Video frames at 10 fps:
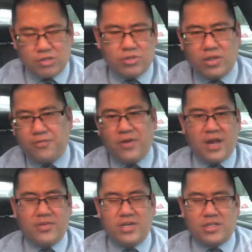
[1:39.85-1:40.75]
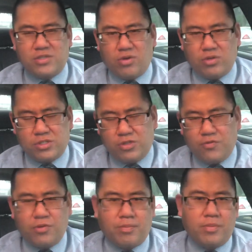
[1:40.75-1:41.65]
Those are the 5 Canucks goals, 2
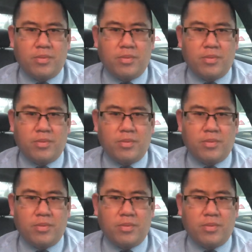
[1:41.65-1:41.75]
for